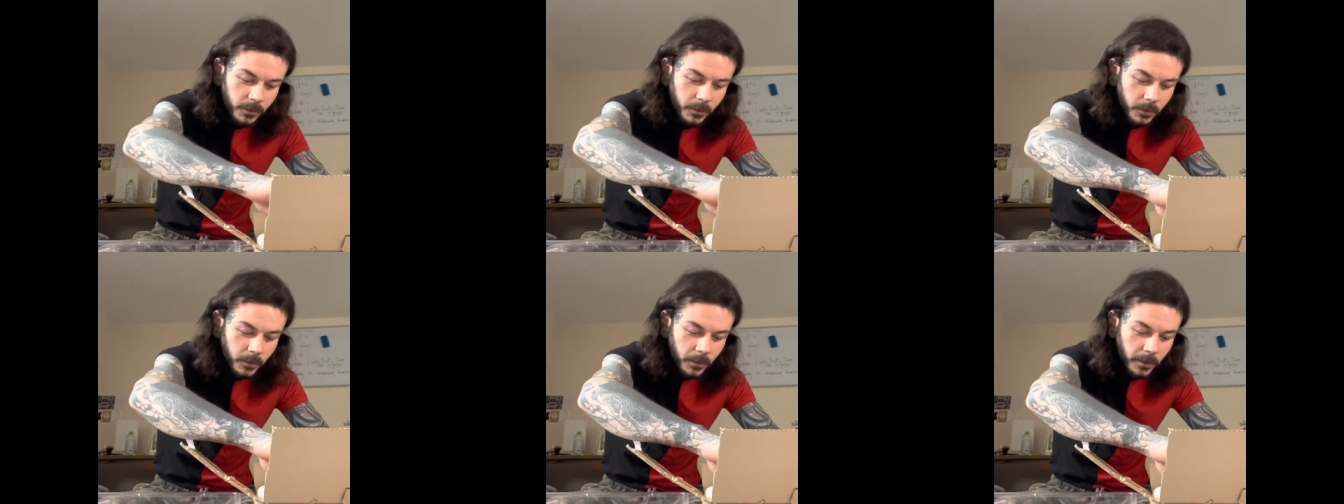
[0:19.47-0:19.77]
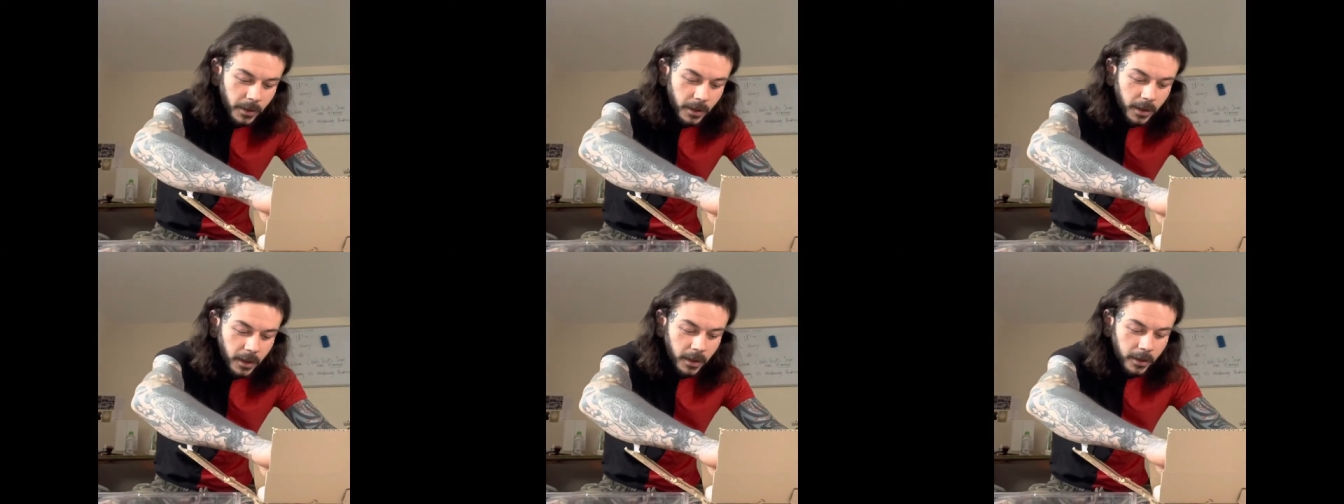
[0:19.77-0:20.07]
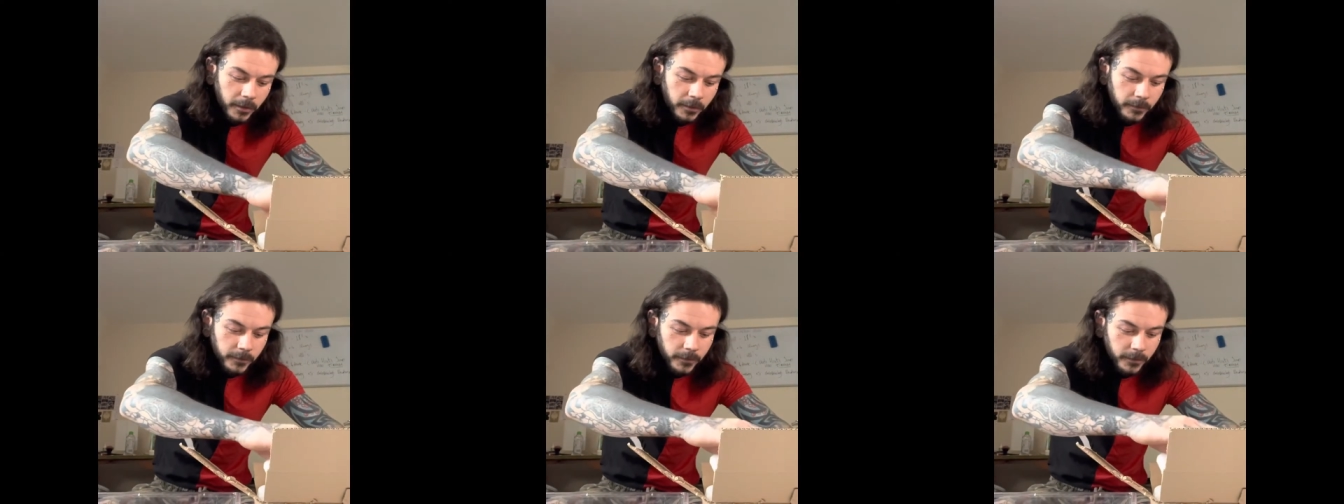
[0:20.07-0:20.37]
we
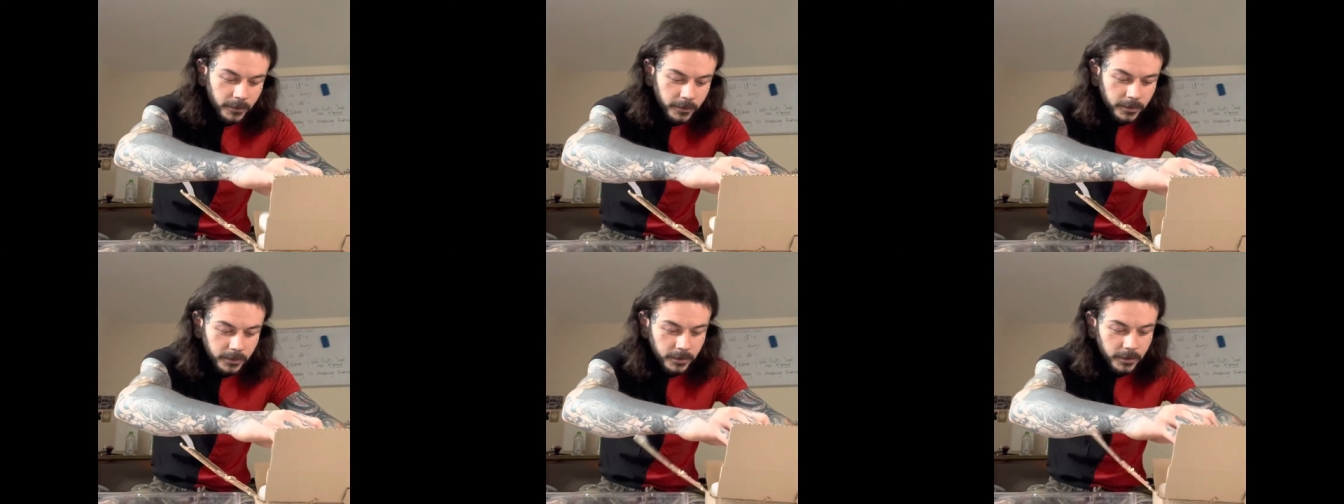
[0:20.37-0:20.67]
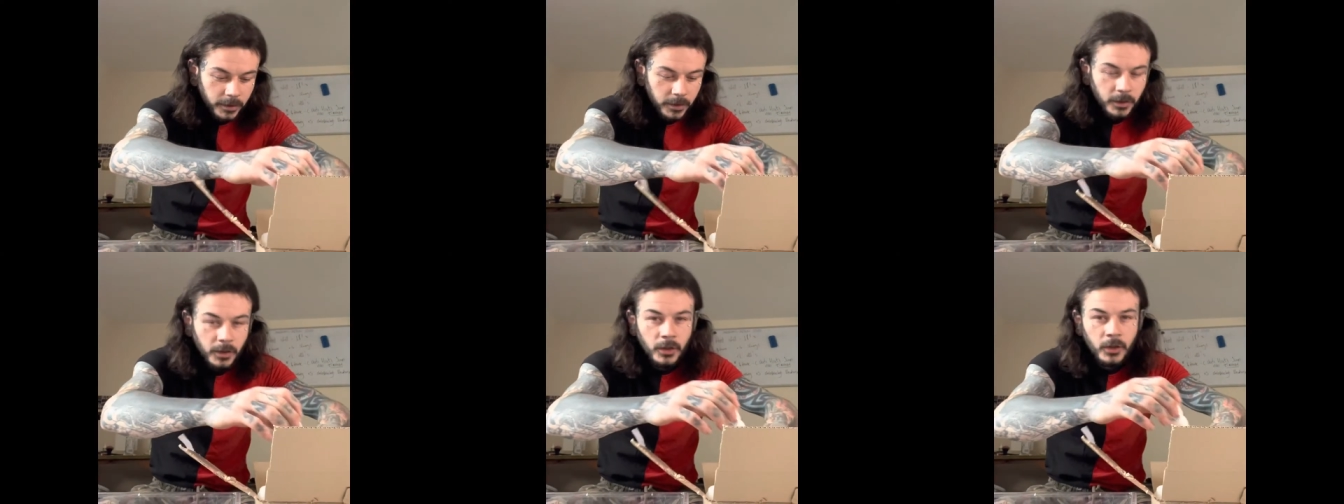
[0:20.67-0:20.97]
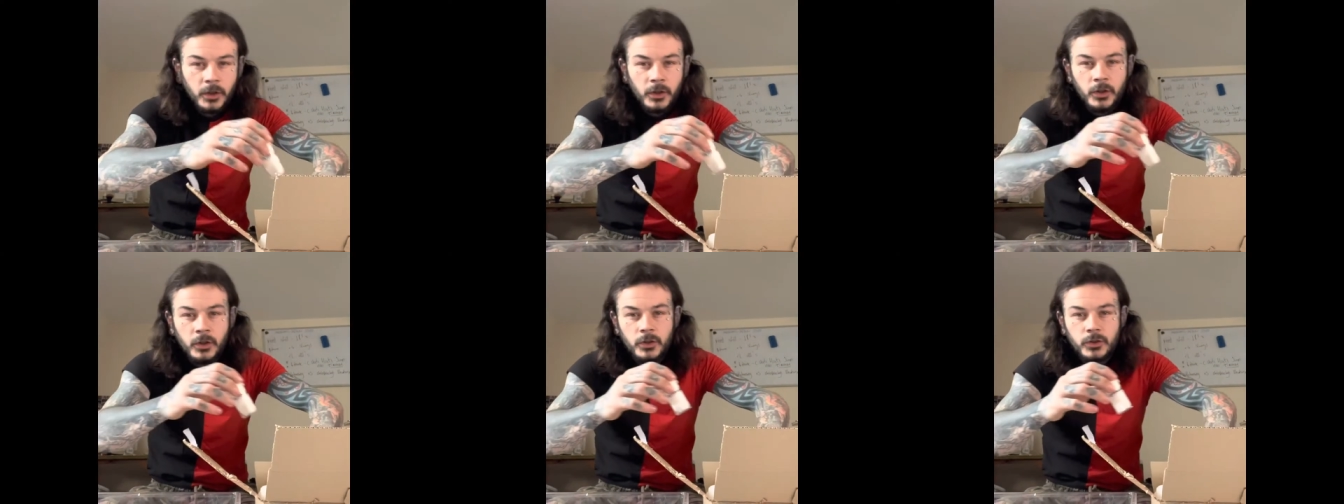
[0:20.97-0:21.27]
have
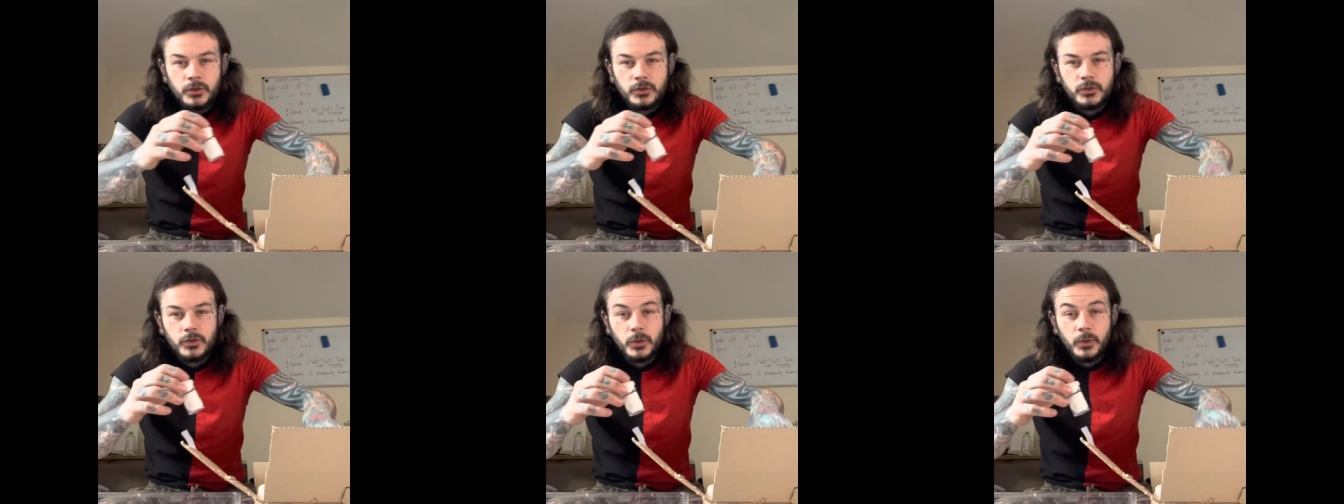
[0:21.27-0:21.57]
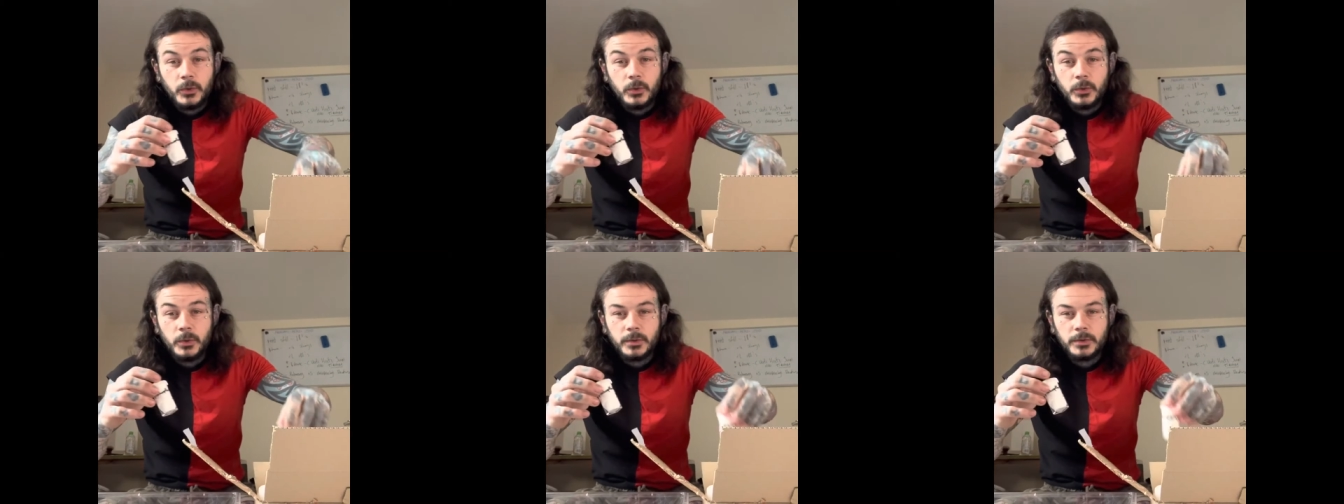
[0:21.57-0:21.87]
two